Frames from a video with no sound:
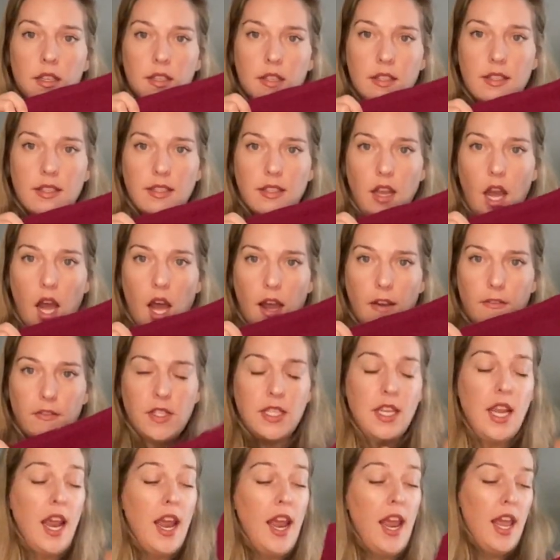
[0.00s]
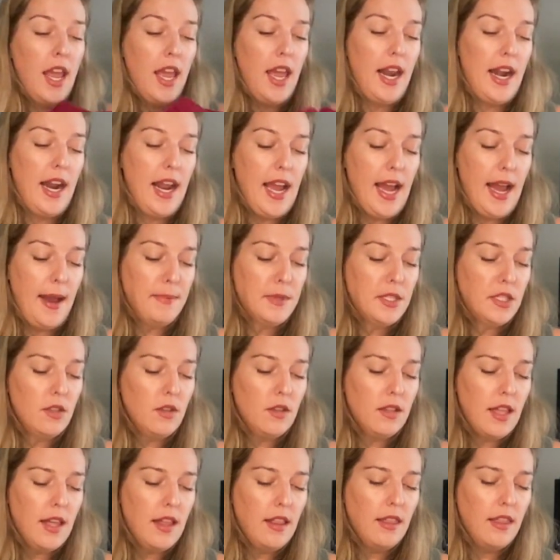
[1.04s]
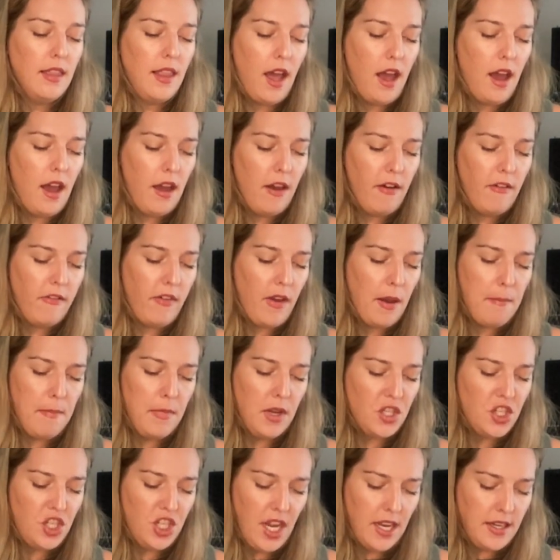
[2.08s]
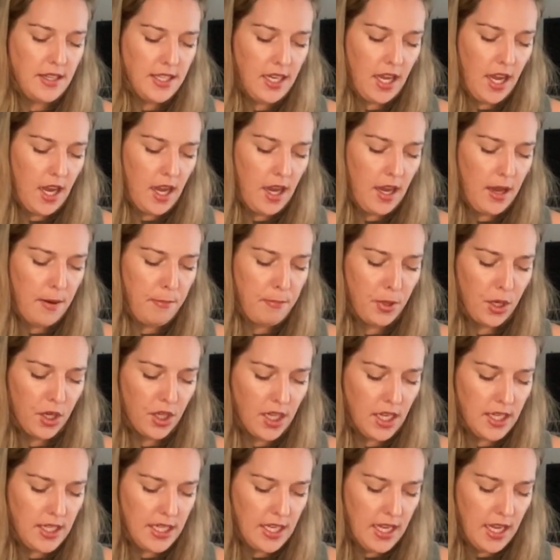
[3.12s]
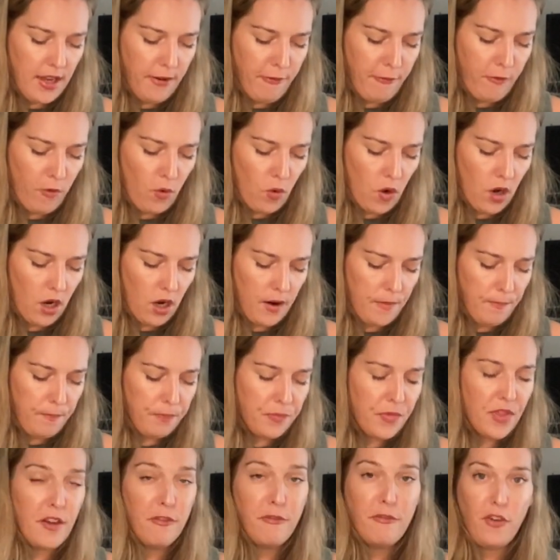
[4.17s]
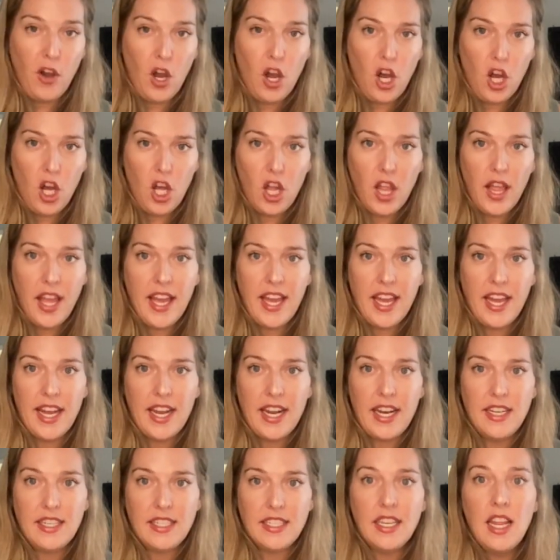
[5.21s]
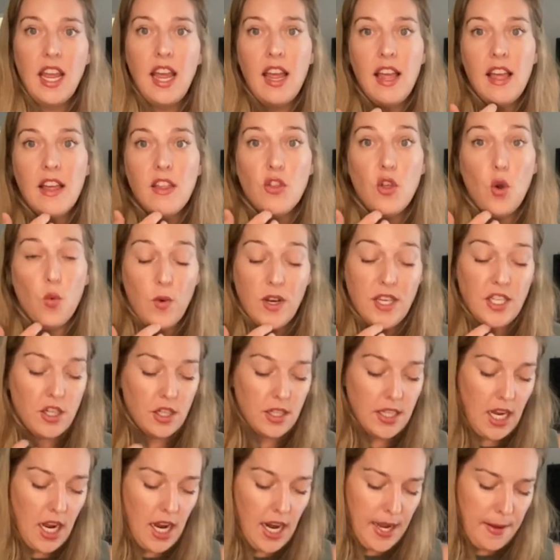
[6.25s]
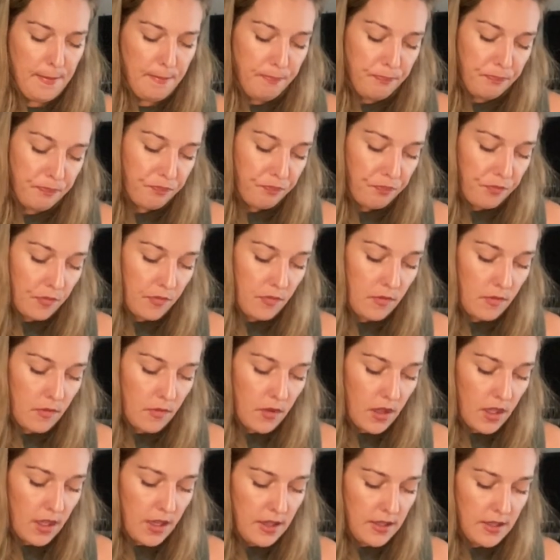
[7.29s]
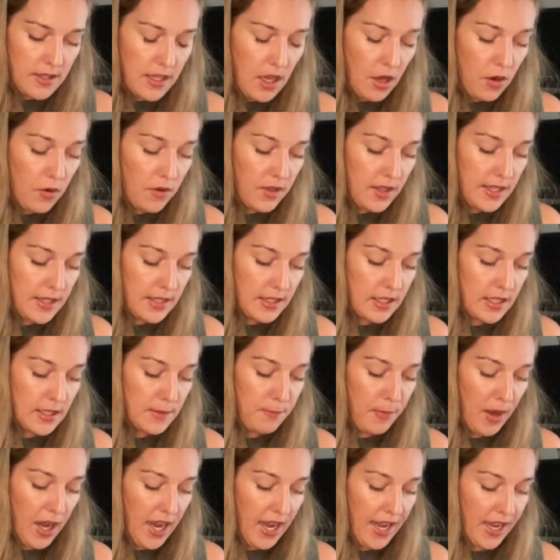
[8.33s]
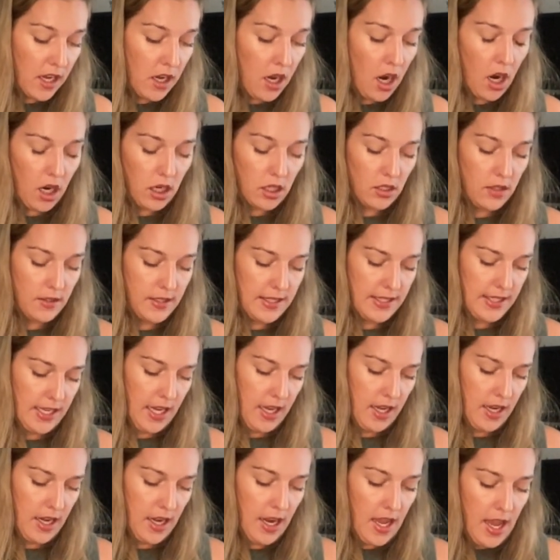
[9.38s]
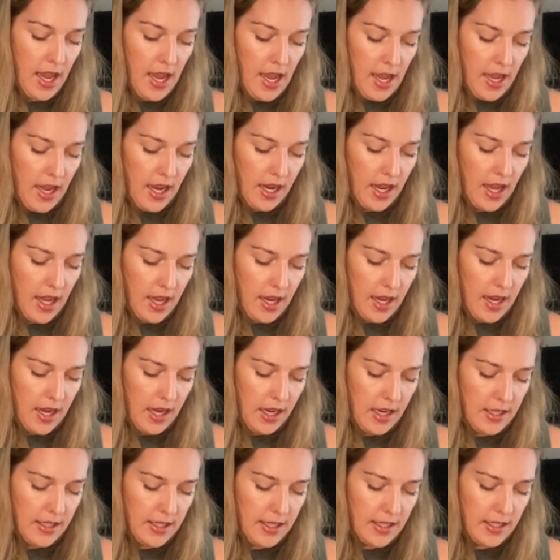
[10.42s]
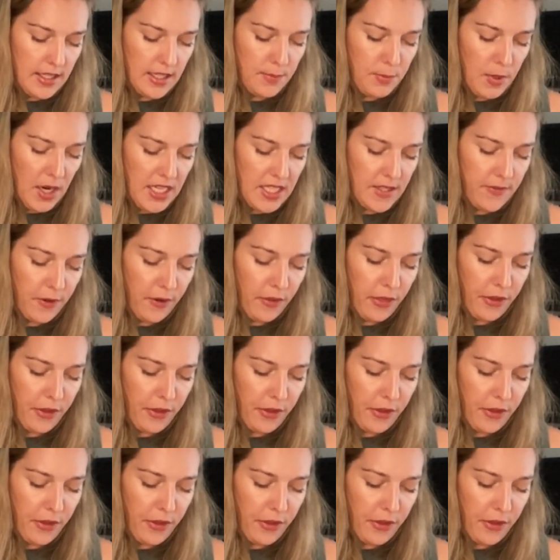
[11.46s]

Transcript: soft. And I absolutely love magenta, burgundy for the fall and the winter time. So this is by Caslon and this is priced for